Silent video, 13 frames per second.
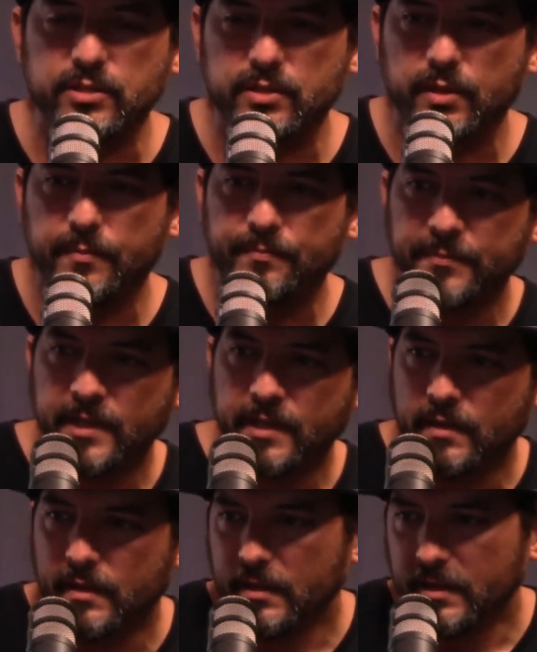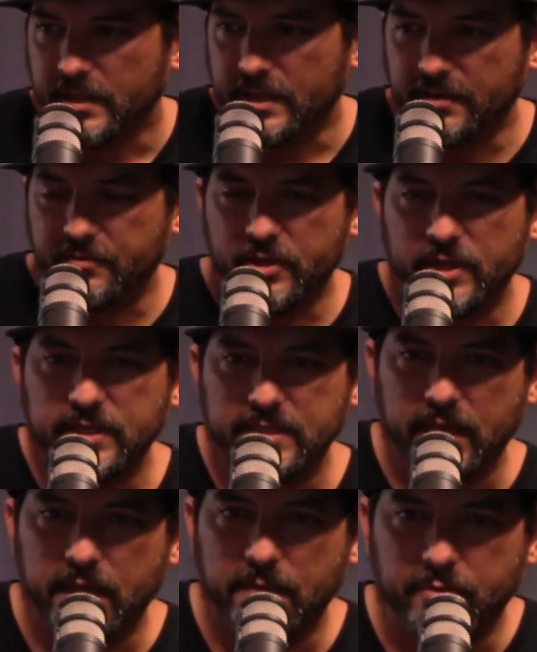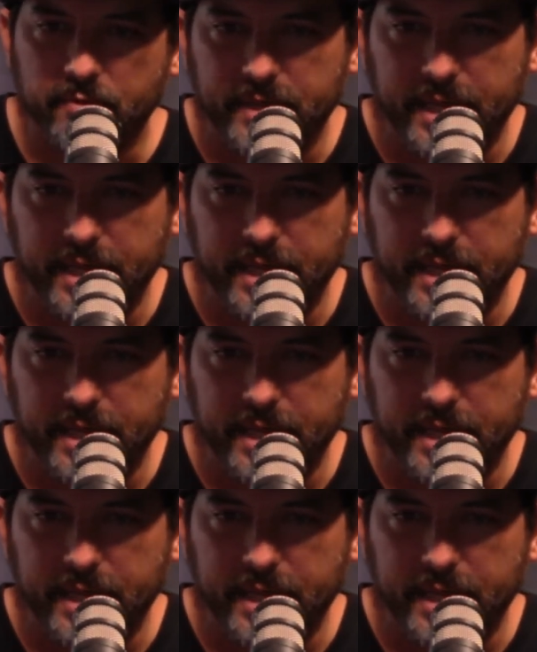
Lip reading: So give you an example,